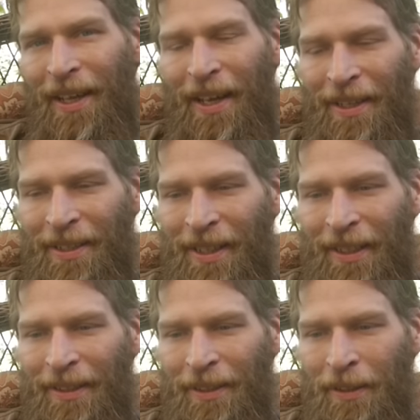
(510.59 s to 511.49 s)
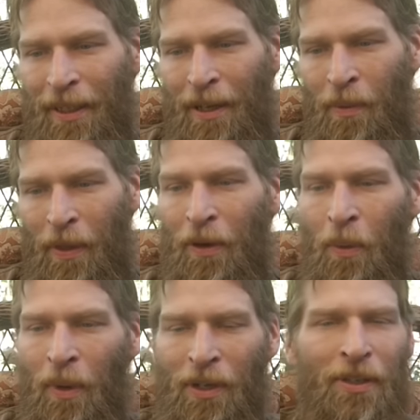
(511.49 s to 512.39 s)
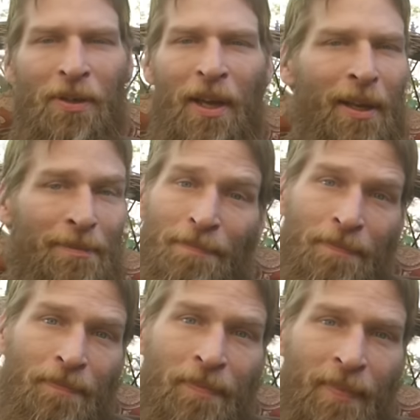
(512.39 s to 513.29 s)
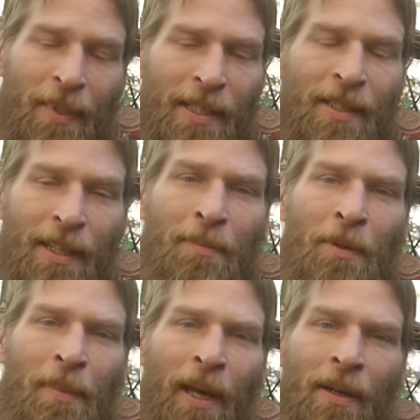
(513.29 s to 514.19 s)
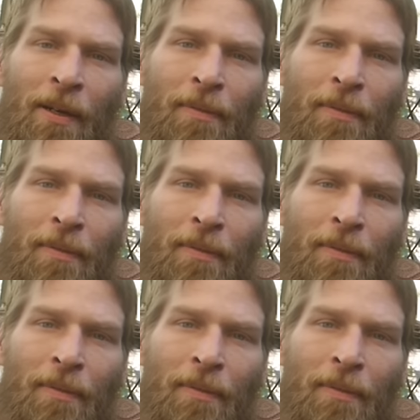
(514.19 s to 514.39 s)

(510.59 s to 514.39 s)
And uh, whether it works or not, it doesn't seem to matter.